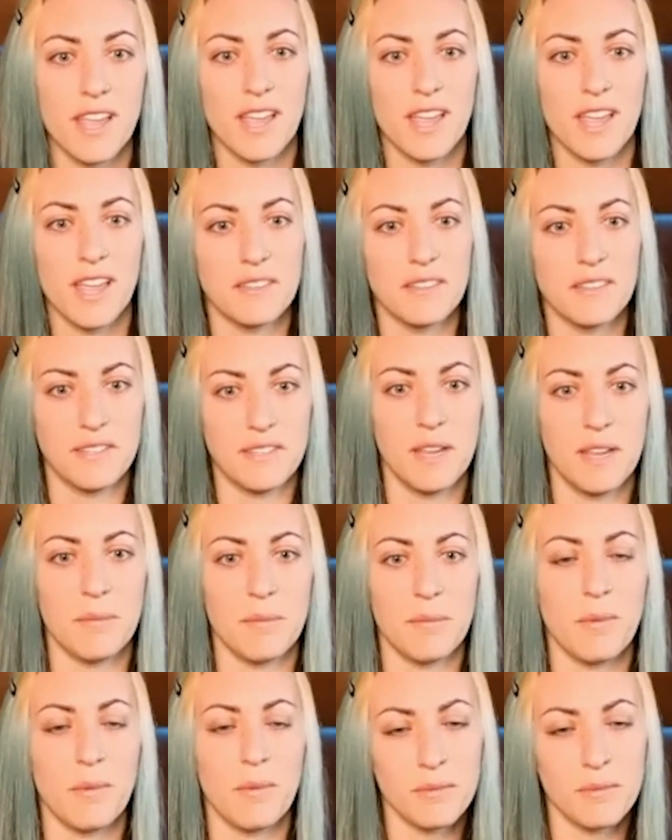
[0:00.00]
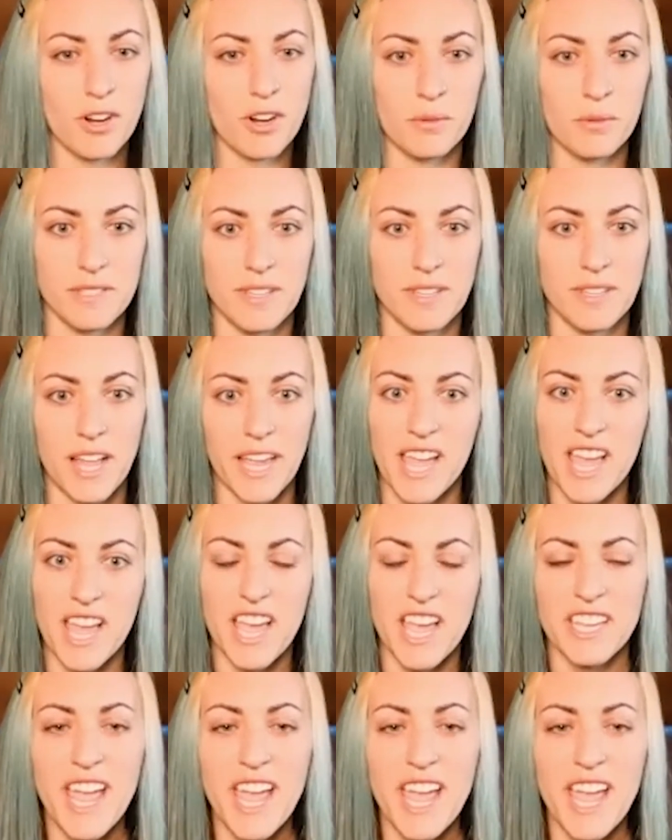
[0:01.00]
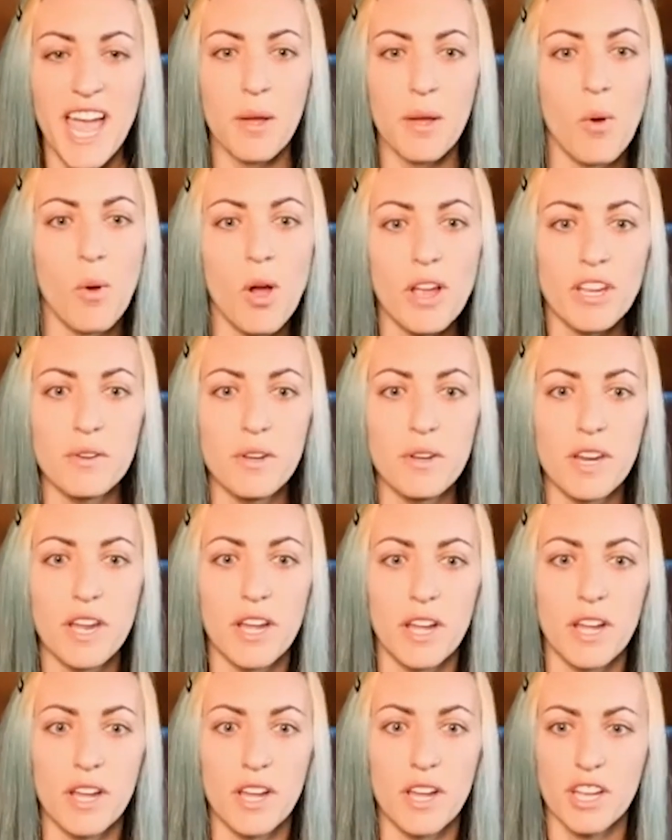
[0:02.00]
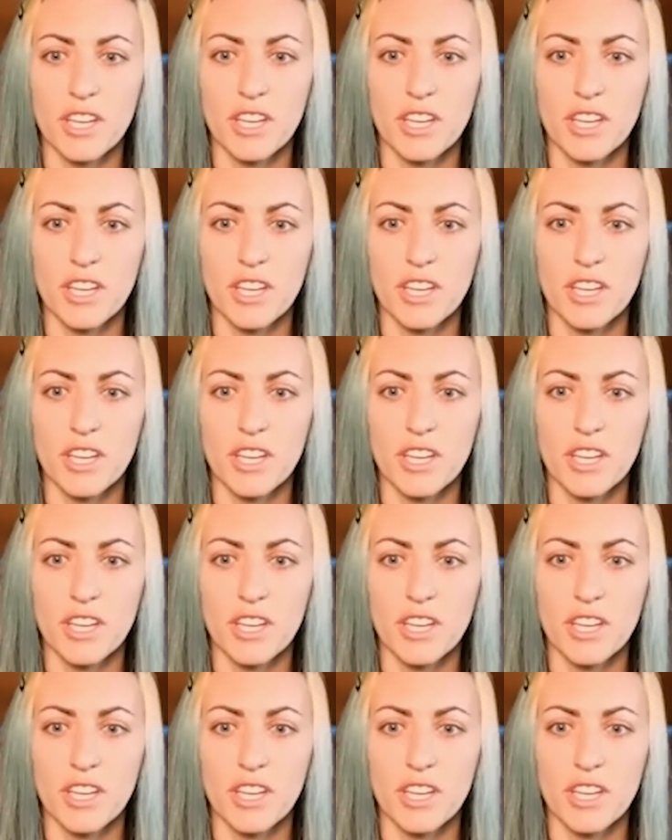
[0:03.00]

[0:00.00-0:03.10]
and Tim Armstrong was like, yeah, I want you to,